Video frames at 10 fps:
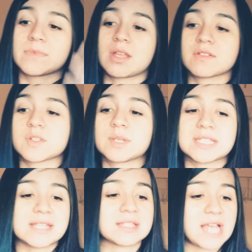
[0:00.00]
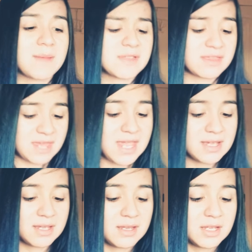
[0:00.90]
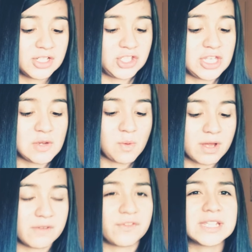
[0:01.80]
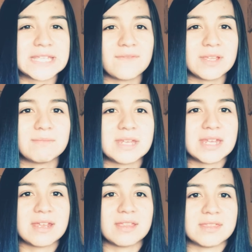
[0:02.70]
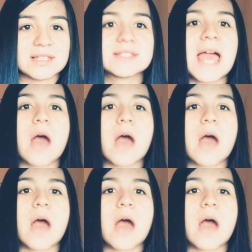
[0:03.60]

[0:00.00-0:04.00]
also want to take the time to thank Chiawana for giving me this